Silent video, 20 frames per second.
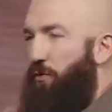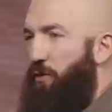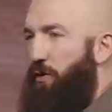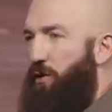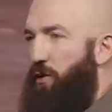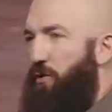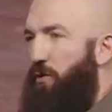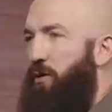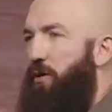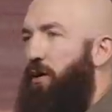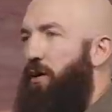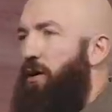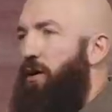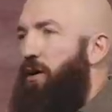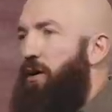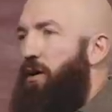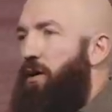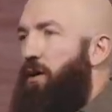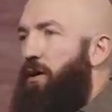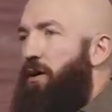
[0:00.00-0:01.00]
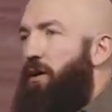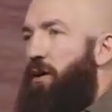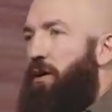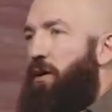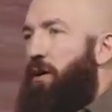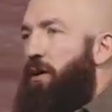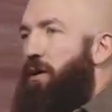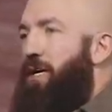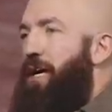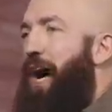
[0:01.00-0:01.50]
you.
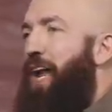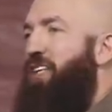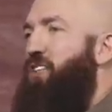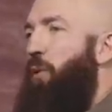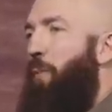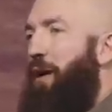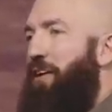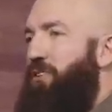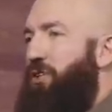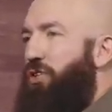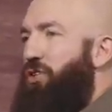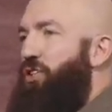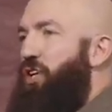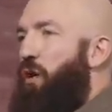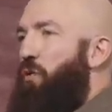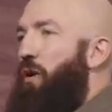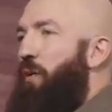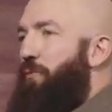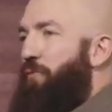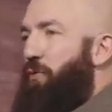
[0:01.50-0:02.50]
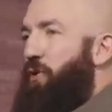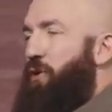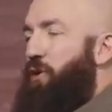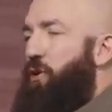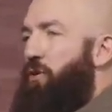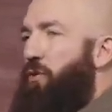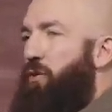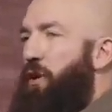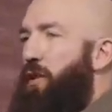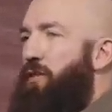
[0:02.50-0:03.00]
God's about to show up for
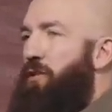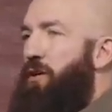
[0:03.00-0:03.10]
you, and